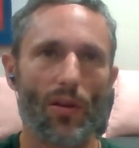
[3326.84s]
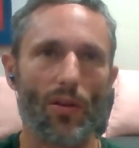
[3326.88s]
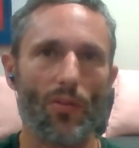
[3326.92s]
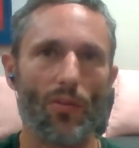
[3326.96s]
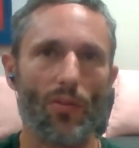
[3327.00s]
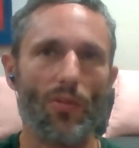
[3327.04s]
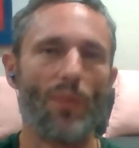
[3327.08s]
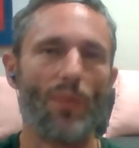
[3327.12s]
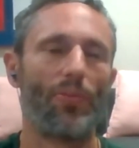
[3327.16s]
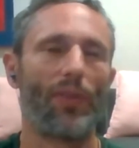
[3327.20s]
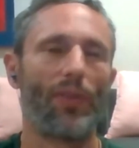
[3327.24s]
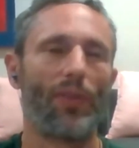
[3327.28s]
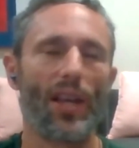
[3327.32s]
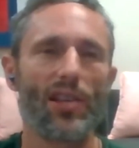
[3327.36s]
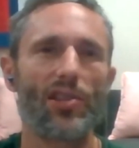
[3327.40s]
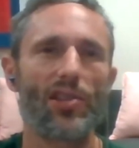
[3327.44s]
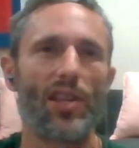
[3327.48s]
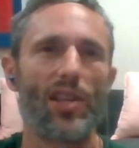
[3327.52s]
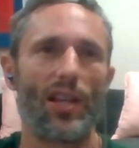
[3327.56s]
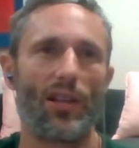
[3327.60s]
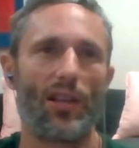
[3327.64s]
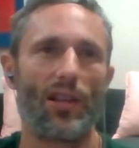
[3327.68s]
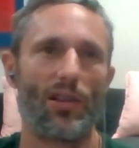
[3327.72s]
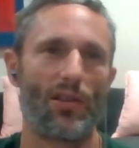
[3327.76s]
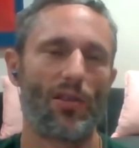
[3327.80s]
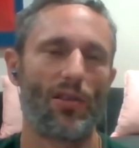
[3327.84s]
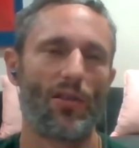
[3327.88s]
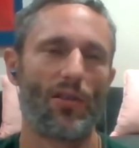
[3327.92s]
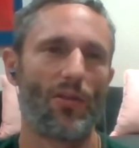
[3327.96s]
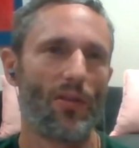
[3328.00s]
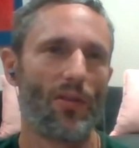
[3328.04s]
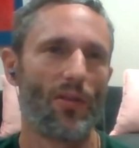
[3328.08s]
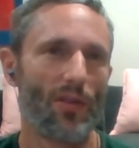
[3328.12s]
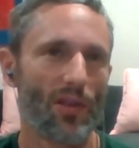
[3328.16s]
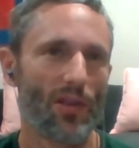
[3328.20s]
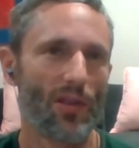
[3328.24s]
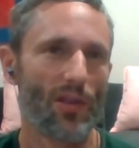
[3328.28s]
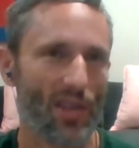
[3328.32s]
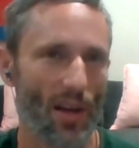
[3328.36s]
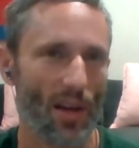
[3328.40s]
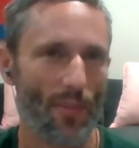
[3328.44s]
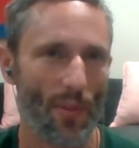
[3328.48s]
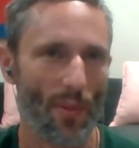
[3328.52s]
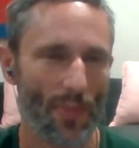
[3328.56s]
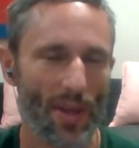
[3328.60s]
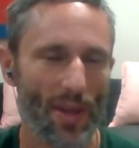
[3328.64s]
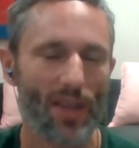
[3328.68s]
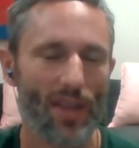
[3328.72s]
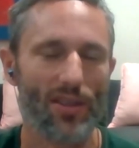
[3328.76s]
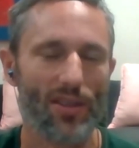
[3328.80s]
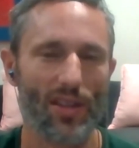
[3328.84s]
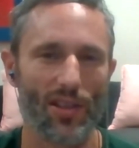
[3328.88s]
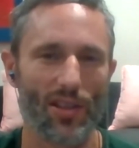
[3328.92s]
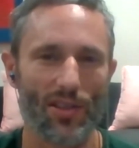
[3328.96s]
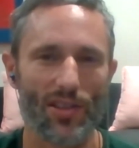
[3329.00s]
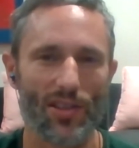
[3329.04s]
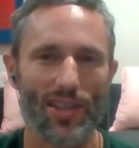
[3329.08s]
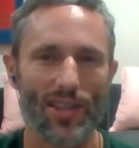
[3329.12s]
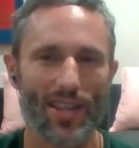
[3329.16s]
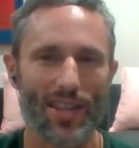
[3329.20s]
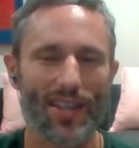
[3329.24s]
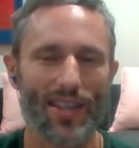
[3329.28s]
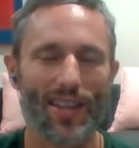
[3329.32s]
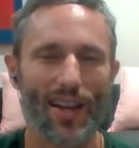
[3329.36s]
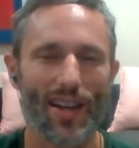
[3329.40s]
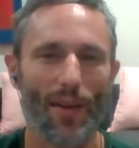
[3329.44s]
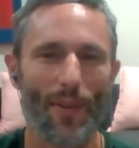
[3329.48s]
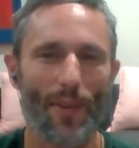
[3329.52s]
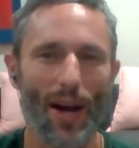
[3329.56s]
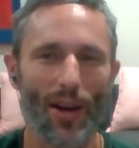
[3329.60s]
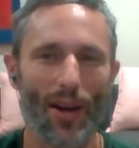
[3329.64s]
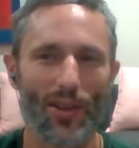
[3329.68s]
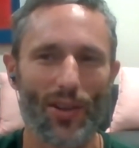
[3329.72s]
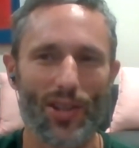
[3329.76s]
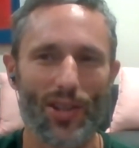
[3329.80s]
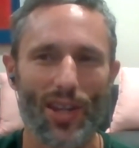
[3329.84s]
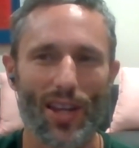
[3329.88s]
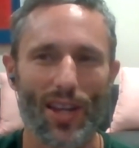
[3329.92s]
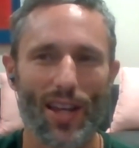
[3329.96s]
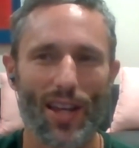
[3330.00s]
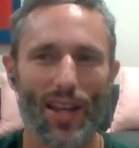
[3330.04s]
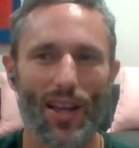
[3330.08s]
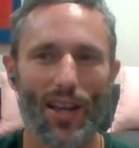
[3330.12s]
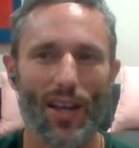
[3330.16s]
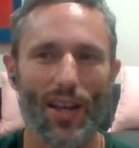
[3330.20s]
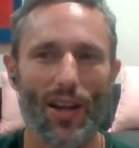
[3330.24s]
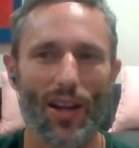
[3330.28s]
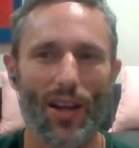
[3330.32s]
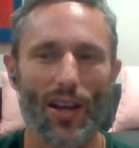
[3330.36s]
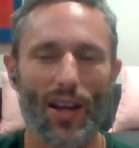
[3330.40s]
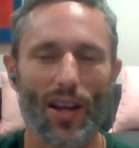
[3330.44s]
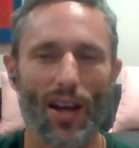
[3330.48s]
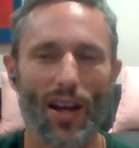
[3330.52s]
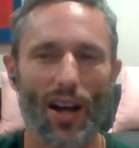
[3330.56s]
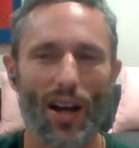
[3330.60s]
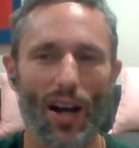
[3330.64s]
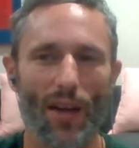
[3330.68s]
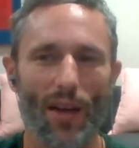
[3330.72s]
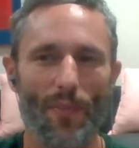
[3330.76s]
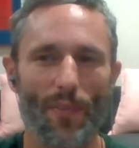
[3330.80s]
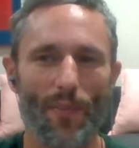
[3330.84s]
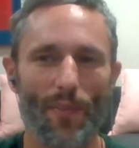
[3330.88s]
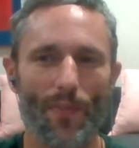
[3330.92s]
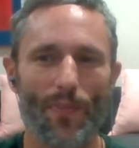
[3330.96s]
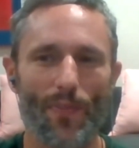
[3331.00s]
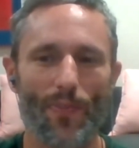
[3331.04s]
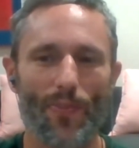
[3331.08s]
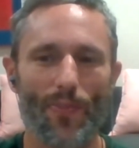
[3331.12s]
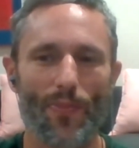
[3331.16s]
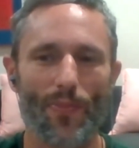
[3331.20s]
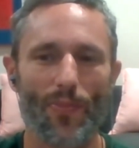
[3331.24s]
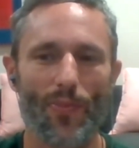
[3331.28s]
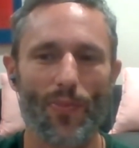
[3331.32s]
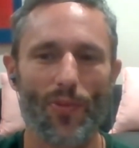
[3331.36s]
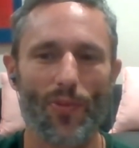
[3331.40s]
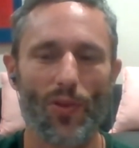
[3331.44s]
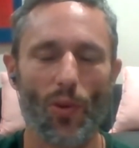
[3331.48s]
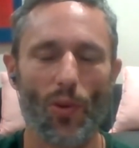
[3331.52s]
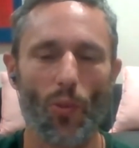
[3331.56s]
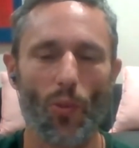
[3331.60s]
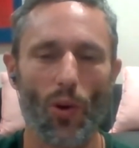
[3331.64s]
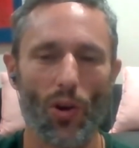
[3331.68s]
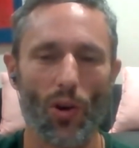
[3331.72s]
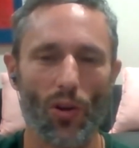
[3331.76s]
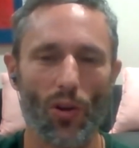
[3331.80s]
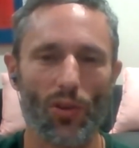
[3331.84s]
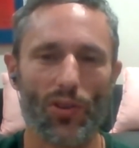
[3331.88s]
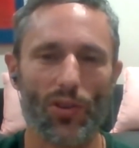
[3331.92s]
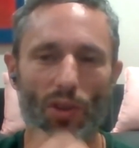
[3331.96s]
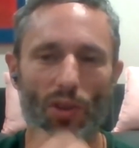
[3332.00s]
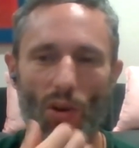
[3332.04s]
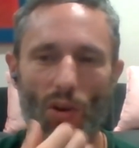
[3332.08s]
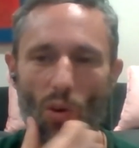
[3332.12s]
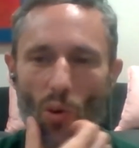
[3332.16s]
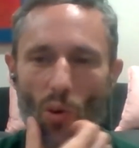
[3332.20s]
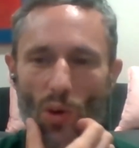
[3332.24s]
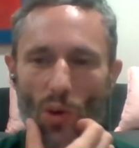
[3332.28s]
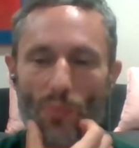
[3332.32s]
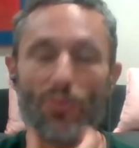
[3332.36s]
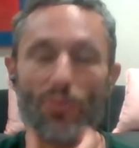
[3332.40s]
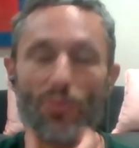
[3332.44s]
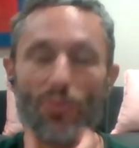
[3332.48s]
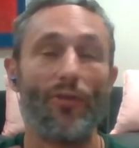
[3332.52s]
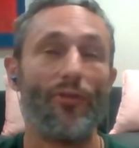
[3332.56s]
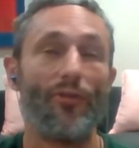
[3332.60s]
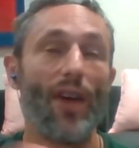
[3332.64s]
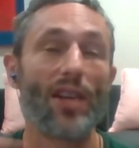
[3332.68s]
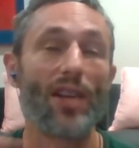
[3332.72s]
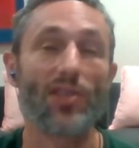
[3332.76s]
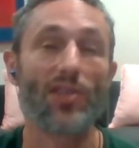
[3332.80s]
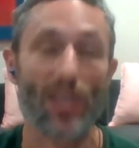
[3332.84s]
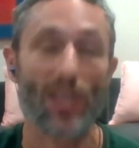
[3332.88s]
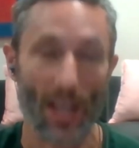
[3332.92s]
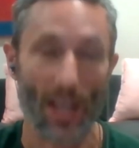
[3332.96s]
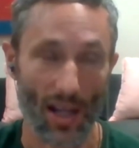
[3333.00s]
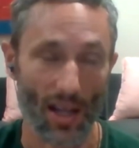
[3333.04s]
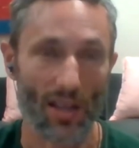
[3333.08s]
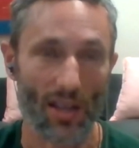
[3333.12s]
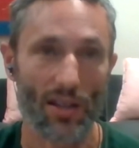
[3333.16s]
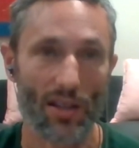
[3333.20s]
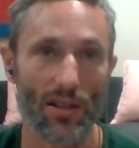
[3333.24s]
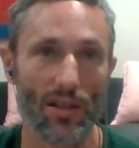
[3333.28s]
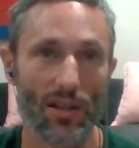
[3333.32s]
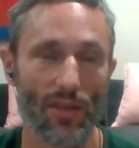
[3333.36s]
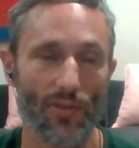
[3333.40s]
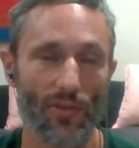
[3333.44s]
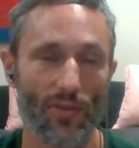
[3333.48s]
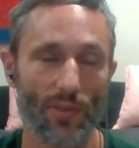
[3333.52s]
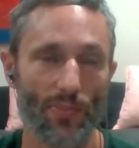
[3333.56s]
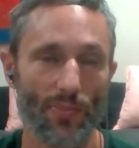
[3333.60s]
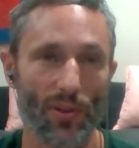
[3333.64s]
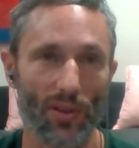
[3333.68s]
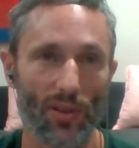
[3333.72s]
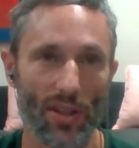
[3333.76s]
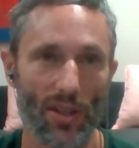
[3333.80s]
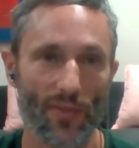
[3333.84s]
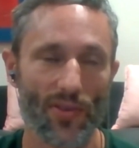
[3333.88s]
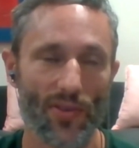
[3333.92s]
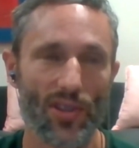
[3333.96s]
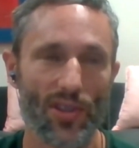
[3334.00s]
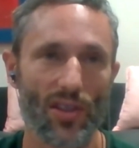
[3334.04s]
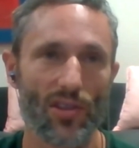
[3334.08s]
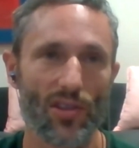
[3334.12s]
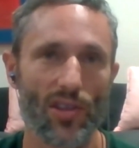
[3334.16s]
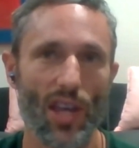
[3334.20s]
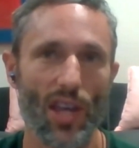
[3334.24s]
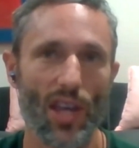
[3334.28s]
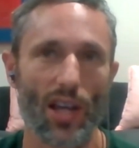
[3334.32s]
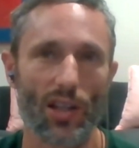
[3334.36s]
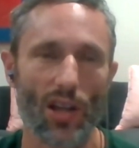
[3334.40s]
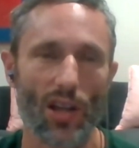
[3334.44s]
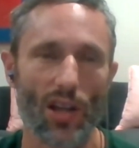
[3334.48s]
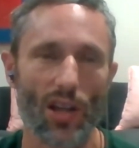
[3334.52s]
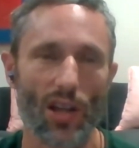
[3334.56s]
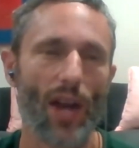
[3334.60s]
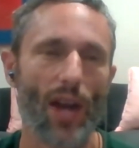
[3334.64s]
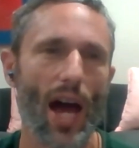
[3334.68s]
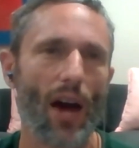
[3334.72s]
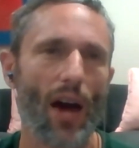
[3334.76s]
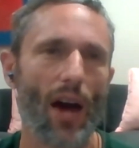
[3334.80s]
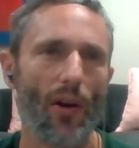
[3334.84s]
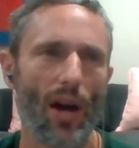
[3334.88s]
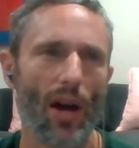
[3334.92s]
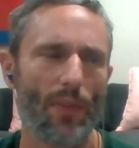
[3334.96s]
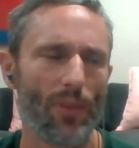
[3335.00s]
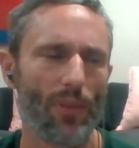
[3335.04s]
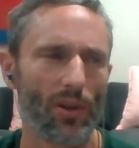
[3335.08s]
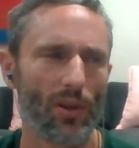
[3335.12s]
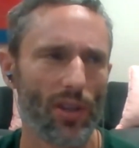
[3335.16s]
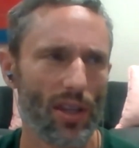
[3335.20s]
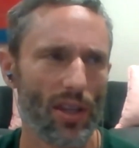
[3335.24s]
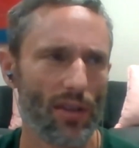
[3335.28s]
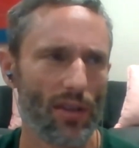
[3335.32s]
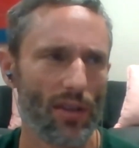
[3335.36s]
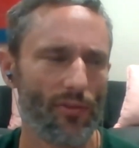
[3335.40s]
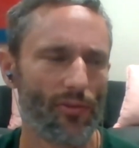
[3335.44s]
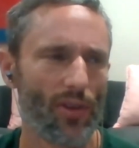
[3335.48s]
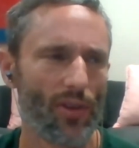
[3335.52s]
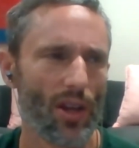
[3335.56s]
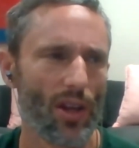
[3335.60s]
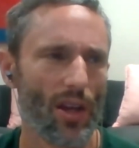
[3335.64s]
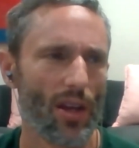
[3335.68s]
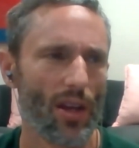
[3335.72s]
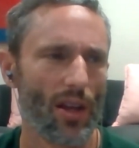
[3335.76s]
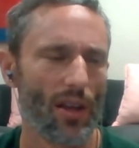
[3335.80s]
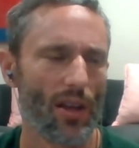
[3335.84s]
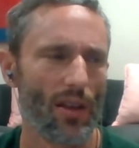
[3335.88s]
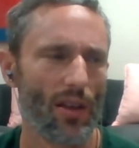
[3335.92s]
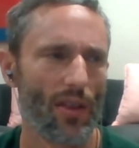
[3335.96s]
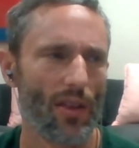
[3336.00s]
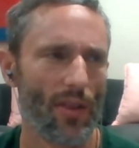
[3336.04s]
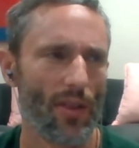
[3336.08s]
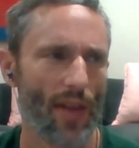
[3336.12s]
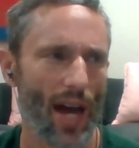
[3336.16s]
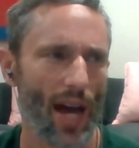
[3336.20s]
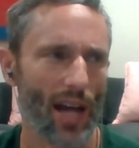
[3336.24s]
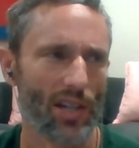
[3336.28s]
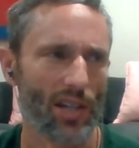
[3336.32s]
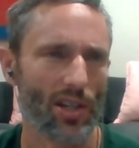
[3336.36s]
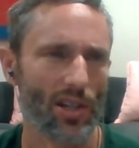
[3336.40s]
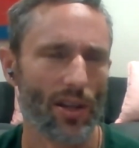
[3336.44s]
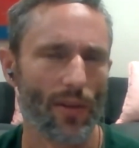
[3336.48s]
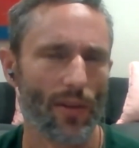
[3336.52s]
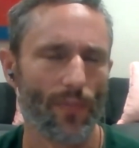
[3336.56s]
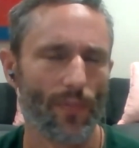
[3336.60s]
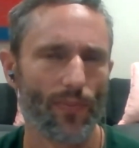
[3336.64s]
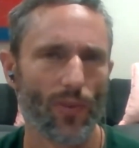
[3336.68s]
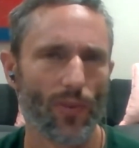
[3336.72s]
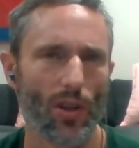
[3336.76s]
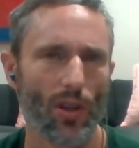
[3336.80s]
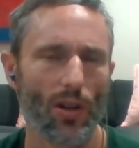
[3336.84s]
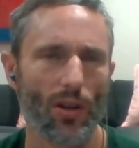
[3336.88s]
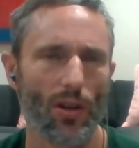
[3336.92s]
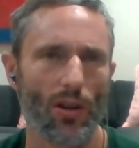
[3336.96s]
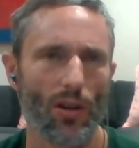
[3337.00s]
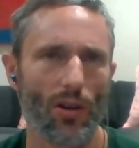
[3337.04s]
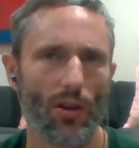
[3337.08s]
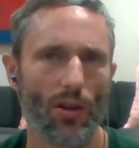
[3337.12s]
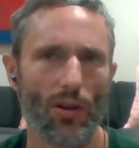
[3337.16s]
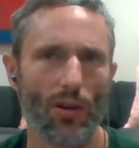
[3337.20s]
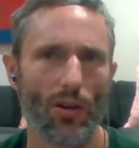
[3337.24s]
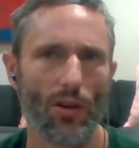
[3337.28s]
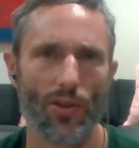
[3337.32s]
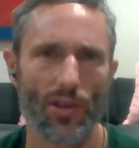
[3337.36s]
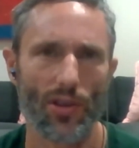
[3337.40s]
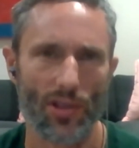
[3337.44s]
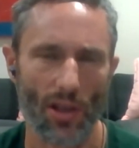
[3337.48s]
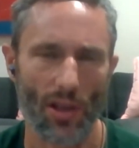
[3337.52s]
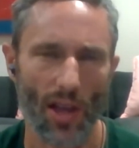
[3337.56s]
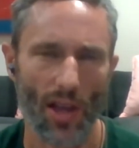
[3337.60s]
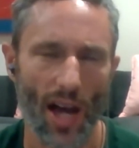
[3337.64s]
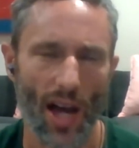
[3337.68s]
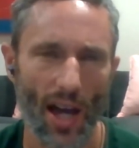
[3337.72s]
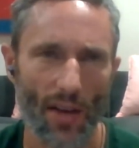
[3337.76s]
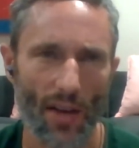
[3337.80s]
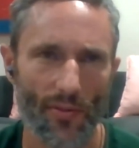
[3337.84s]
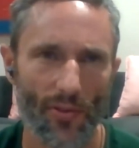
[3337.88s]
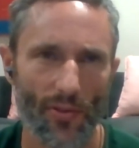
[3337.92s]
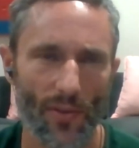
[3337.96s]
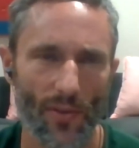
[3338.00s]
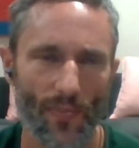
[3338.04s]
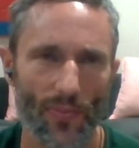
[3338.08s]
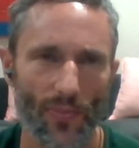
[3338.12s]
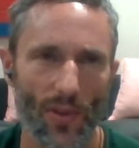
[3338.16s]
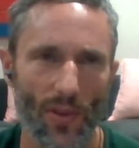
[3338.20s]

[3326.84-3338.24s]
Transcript: replacing some opinions about the world or professing different beliefs and saying, no, now I believe that Earth is alive.